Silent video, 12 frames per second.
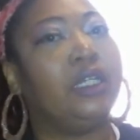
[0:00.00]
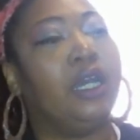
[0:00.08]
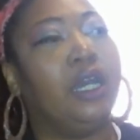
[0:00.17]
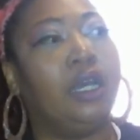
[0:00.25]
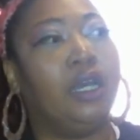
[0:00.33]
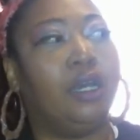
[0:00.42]

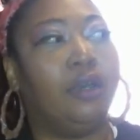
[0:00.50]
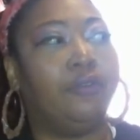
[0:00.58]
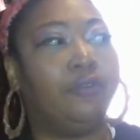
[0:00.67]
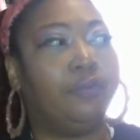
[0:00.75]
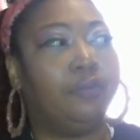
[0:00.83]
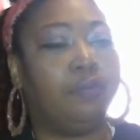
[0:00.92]
of
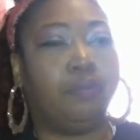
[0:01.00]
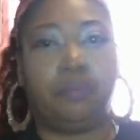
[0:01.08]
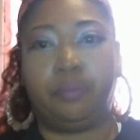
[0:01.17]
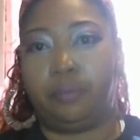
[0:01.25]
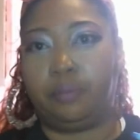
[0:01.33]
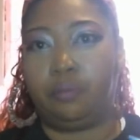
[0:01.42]

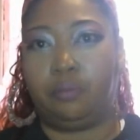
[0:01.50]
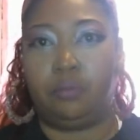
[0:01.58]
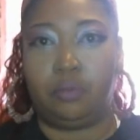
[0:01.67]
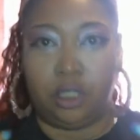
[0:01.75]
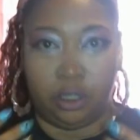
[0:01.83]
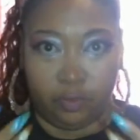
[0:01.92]

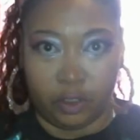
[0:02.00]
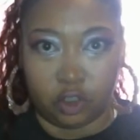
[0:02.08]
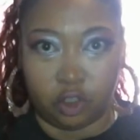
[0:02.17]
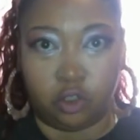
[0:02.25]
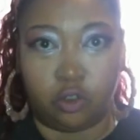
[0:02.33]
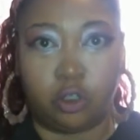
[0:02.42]
the
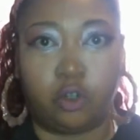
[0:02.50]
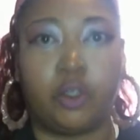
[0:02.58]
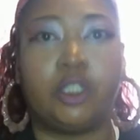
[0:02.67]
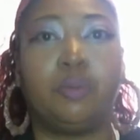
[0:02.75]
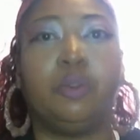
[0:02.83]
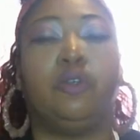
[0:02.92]
original Grease
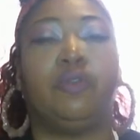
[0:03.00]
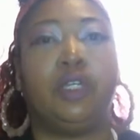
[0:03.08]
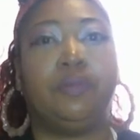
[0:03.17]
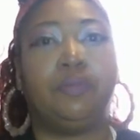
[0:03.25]
movie.